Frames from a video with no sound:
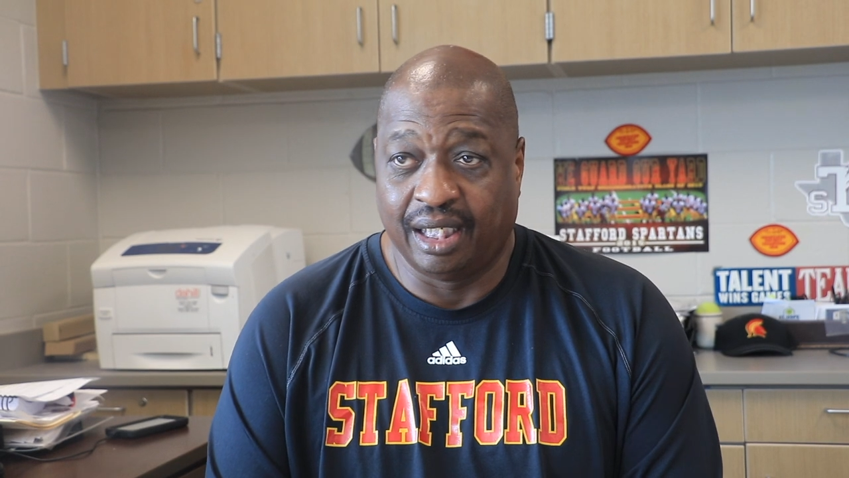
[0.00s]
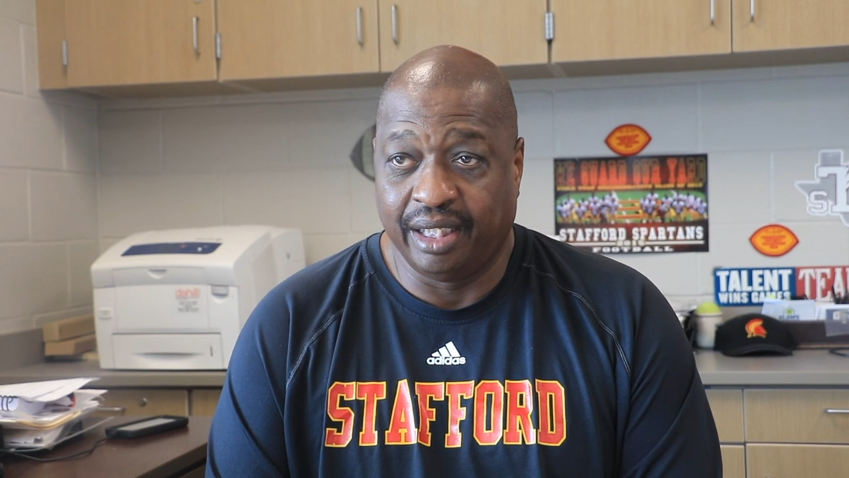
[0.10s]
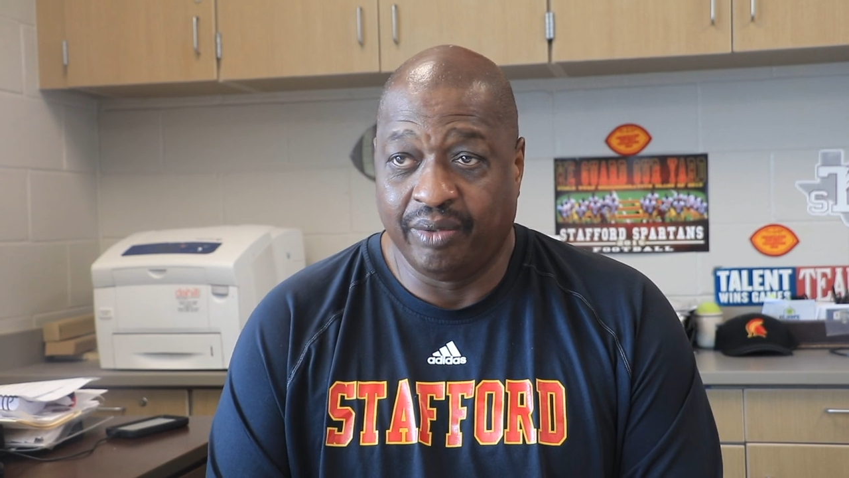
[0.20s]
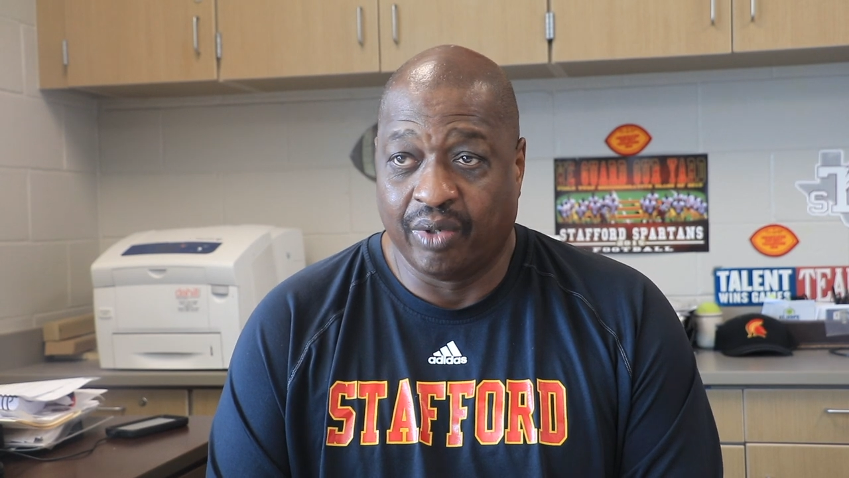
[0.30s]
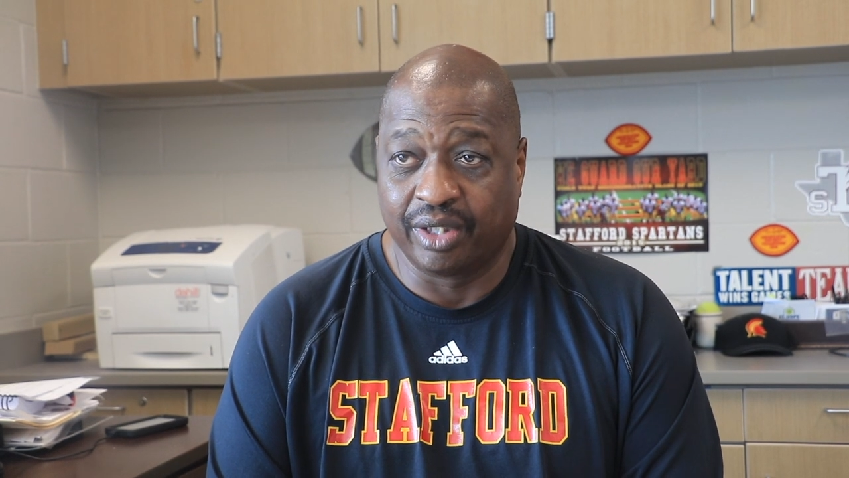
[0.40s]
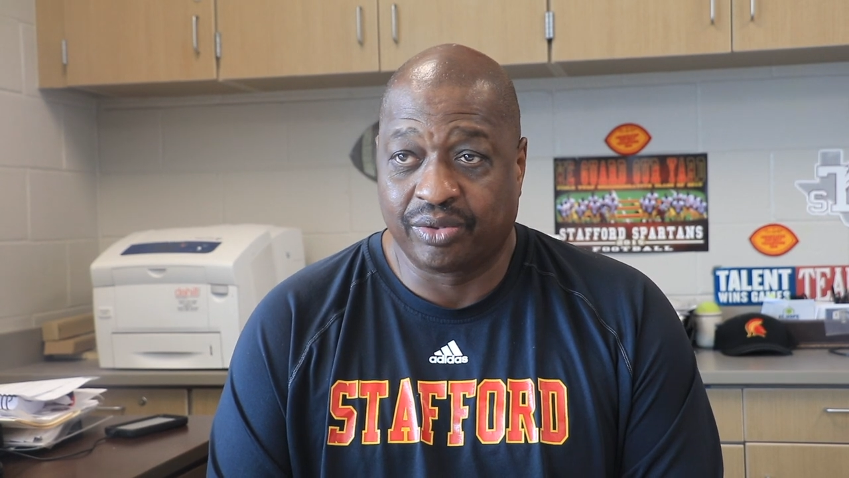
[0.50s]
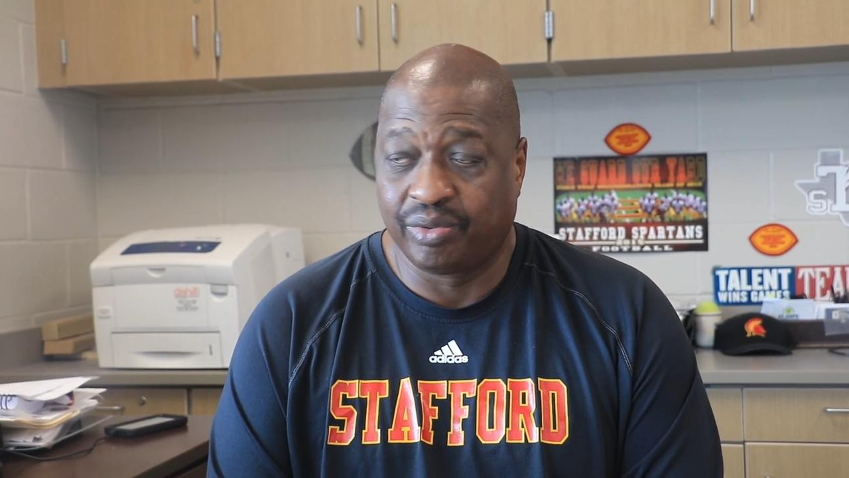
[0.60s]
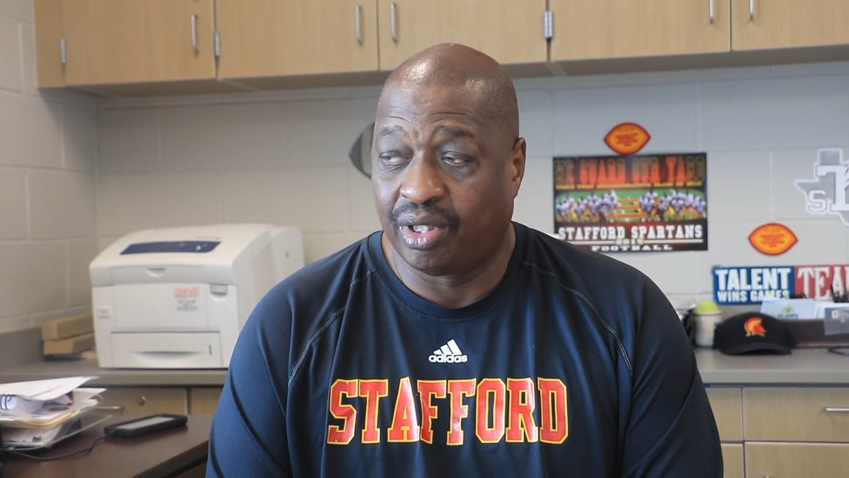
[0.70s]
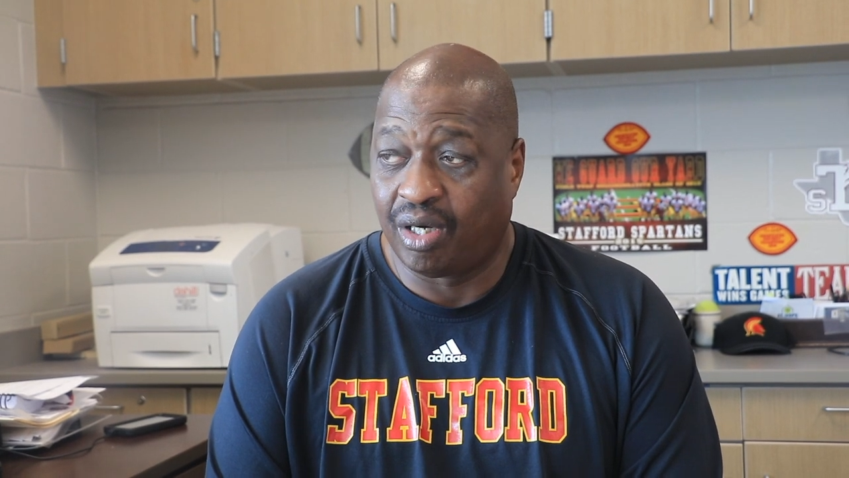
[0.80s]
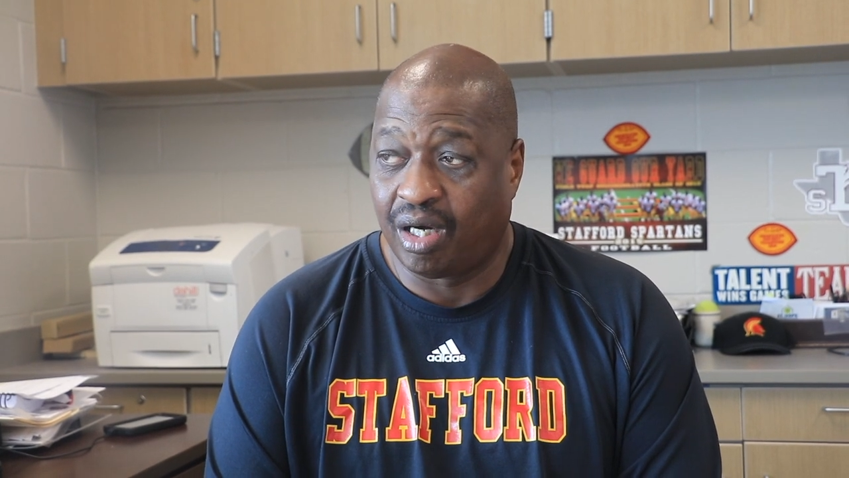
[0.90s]
He works
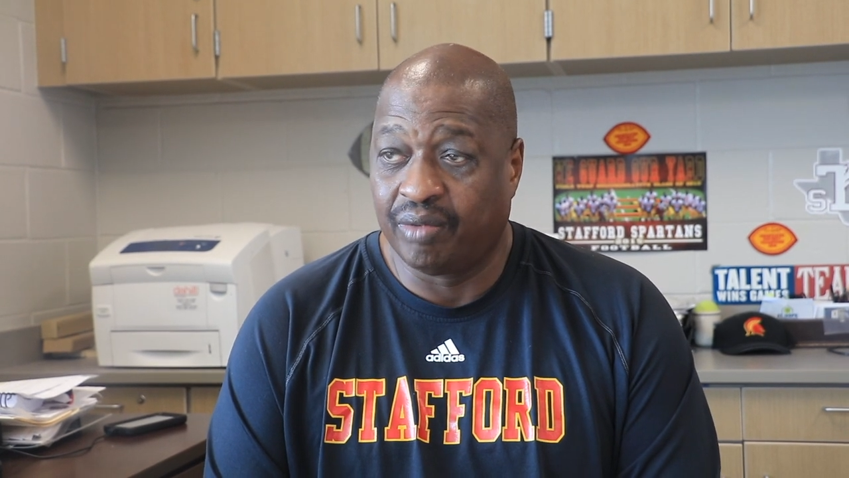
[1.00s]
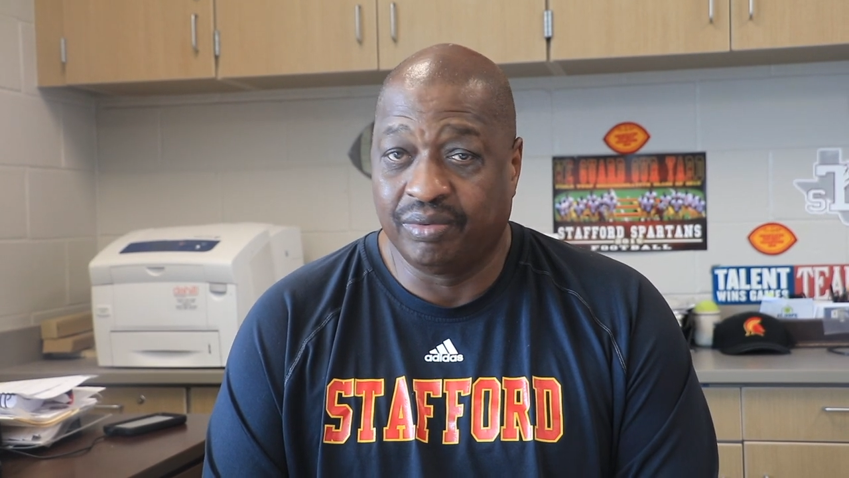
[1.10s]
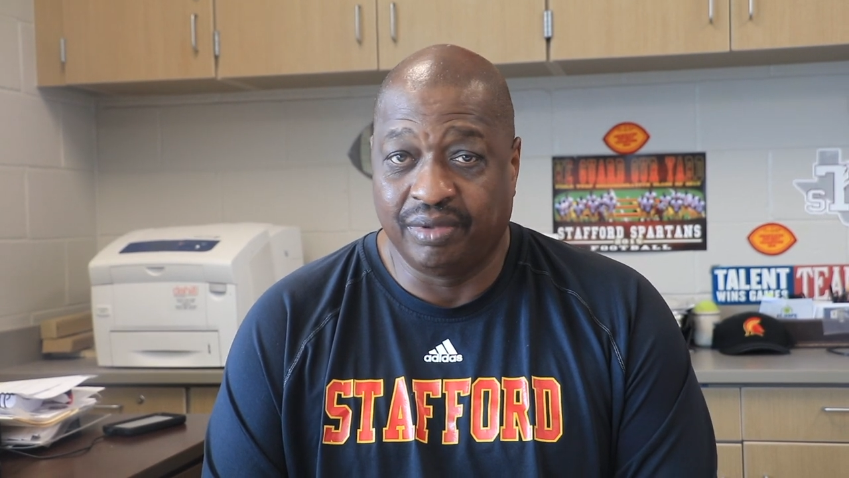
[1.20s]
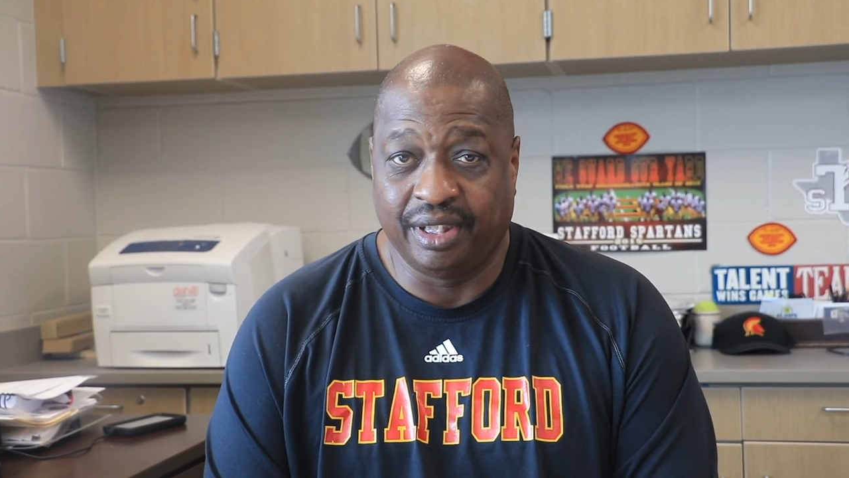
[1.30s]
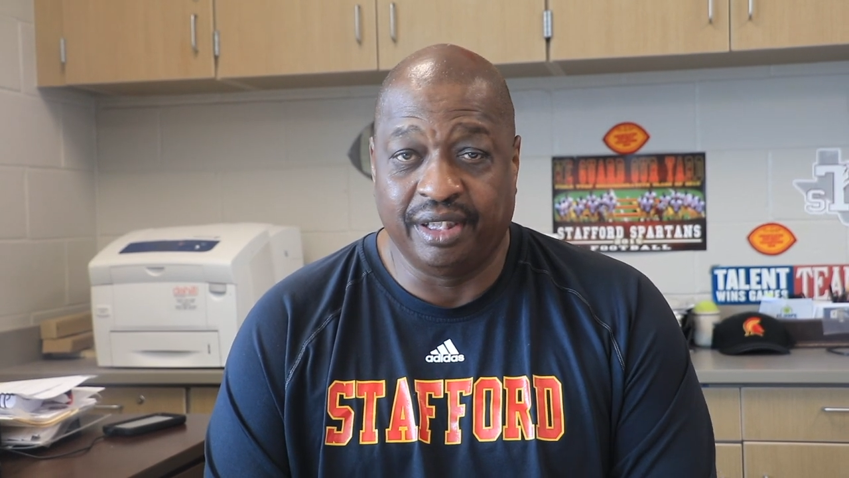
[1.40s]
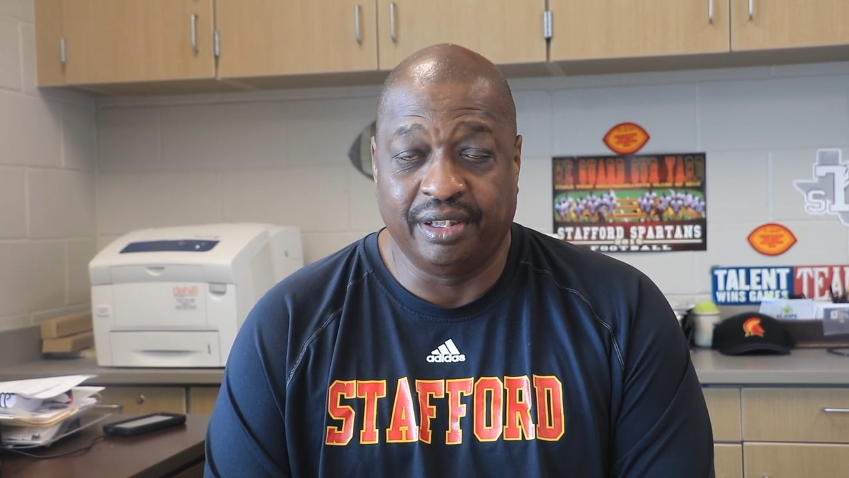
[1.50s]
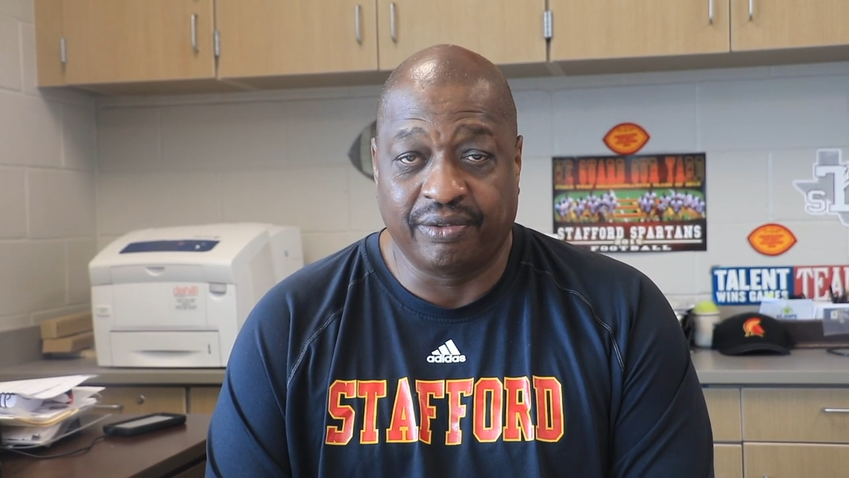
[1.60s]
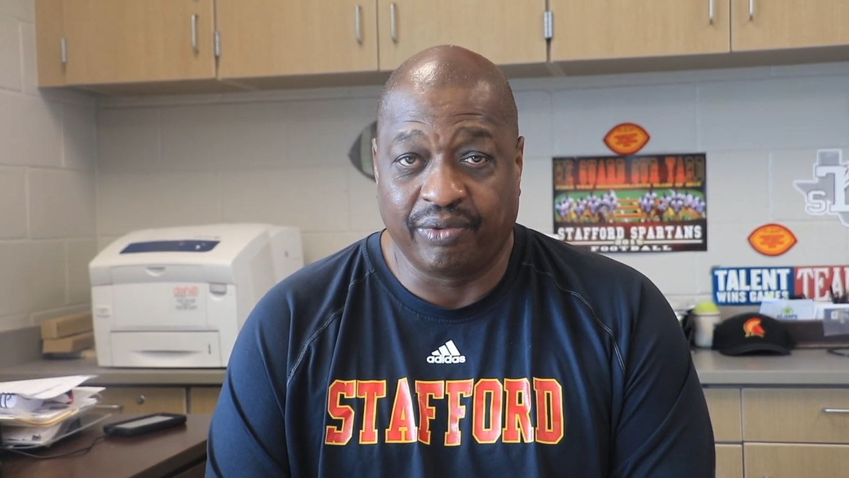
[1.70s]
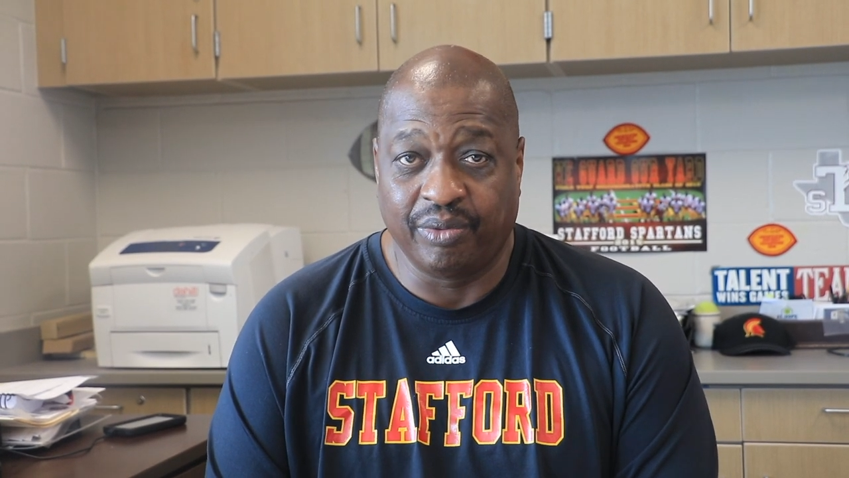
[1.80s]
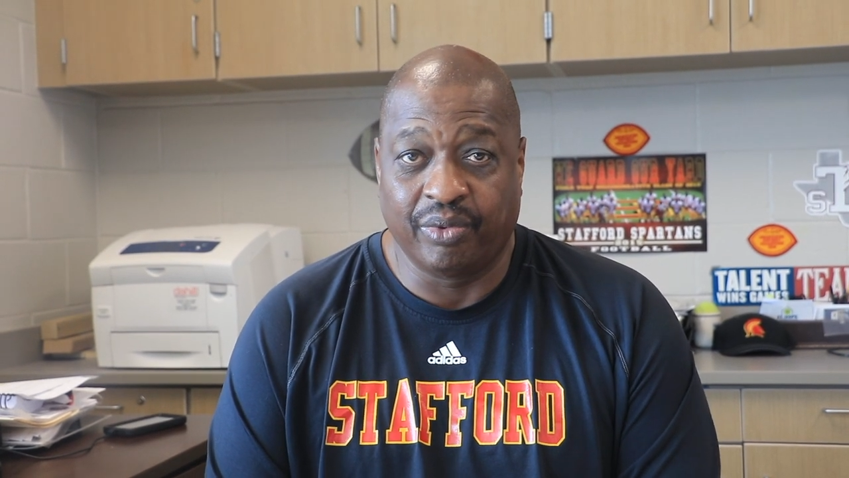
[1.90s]
real hard getting his
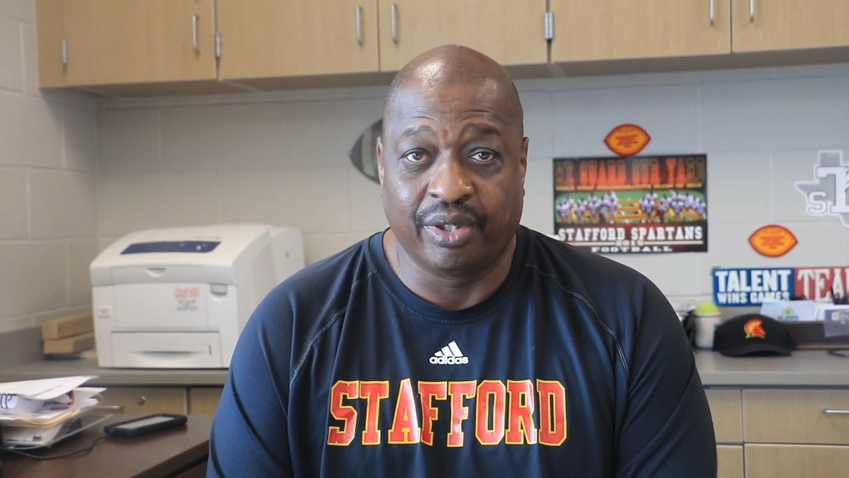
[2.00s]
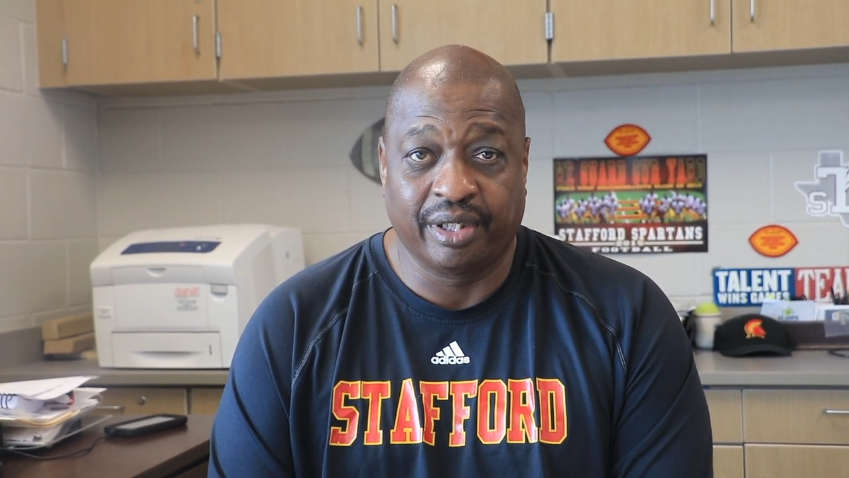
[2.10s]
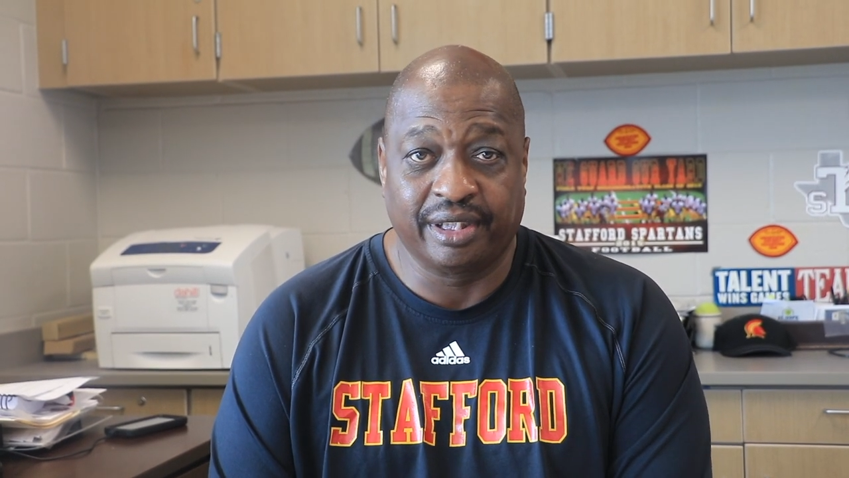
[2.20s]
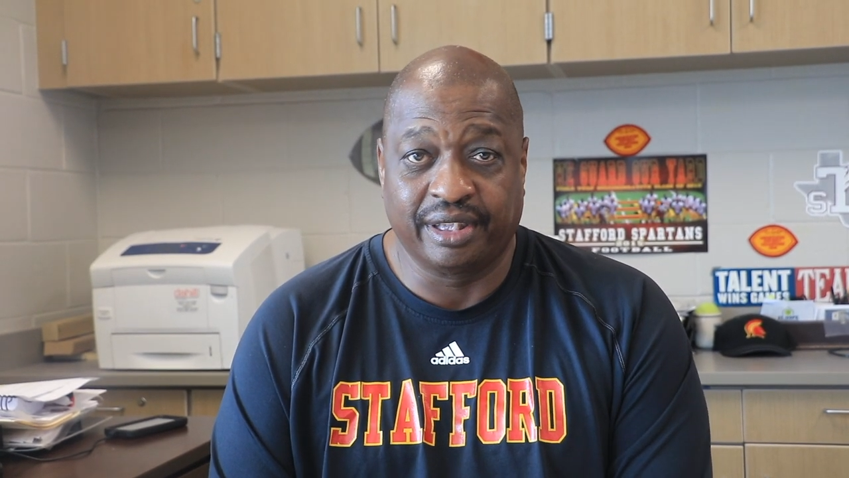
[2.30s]
footwork.